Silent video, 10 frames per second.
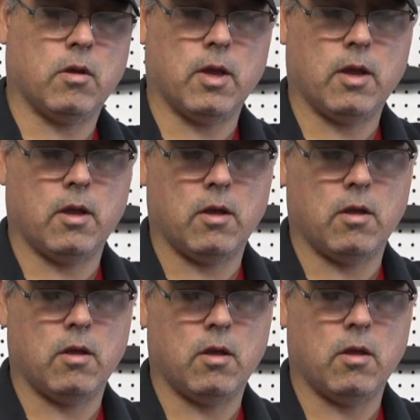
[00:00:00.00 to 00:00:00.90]
Okay,
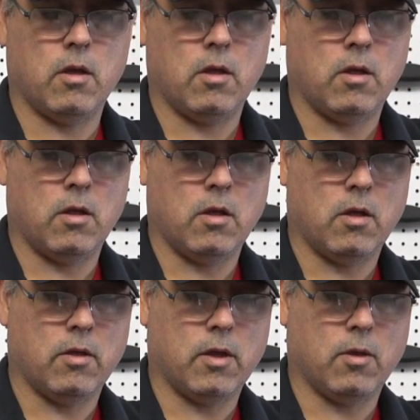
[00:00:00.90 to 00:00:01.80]

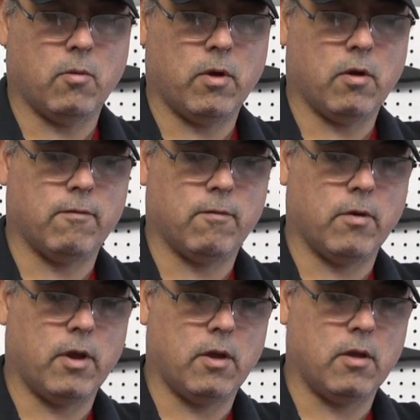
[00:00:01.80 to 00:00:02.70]
I think we are
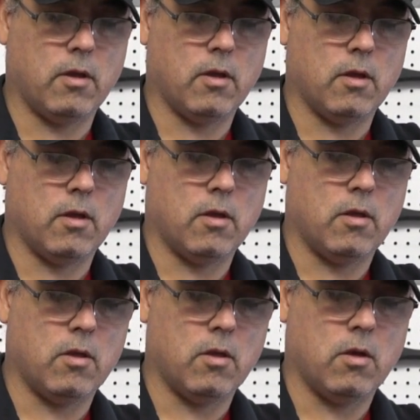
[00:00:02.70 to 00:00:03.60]
free.
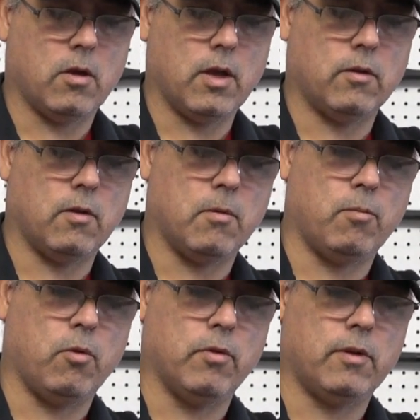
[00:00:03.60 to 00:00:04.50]
Okay, so I'm going to
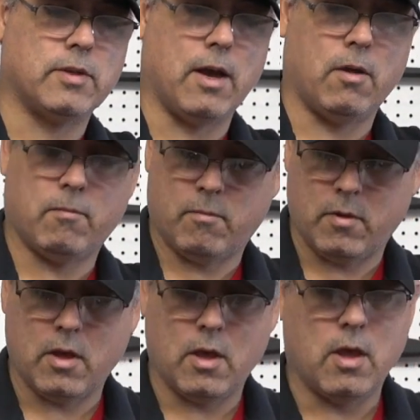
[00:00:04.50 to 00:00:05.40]
pull these out.
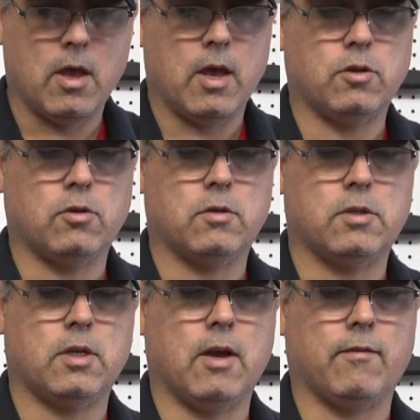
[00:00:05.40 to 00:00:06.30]
As you
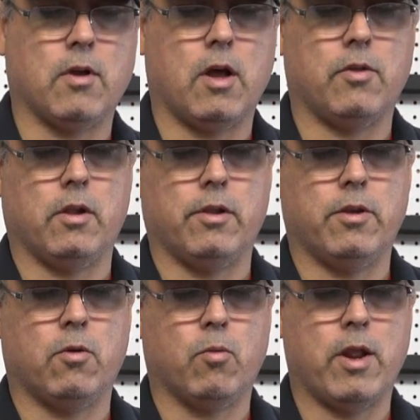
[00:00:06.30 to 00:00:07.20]
see, I've got the
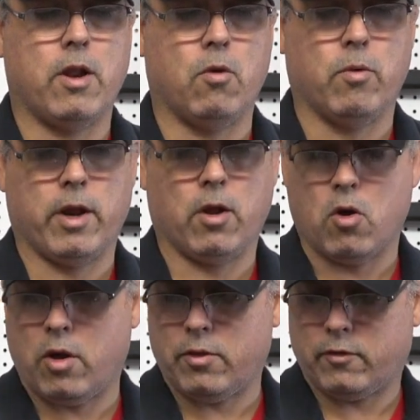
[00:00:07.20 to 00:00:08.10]
little red O-ring
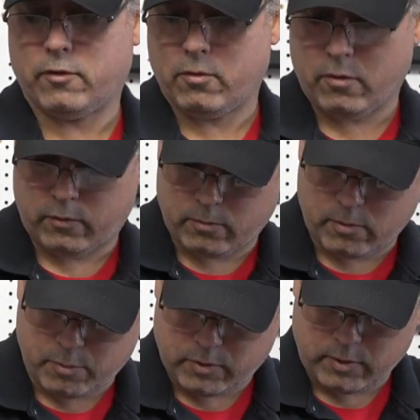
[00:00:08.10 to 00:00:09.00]
on the screw, so we're
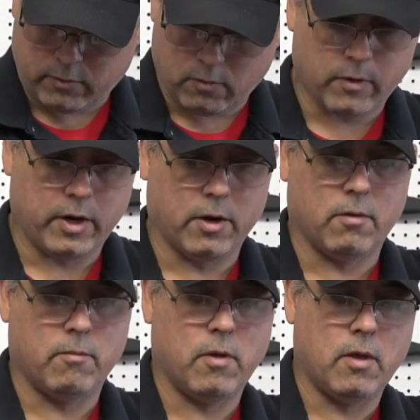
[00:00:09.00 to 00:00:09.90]
going to put these over here.
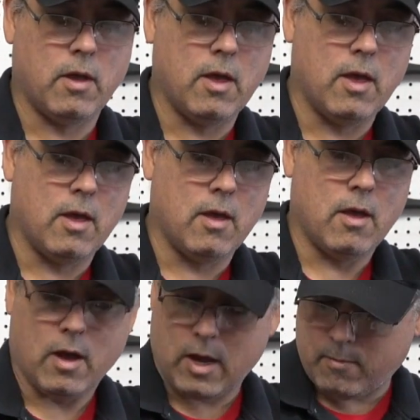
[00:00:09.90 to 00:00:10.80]

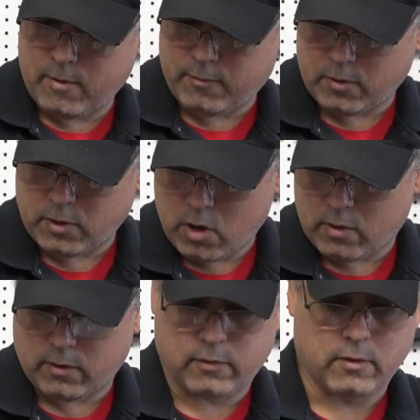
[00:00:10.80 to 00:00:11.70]
If you
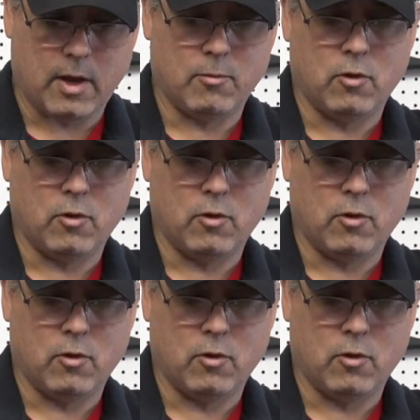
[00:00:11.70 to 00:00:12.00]
notice, I'm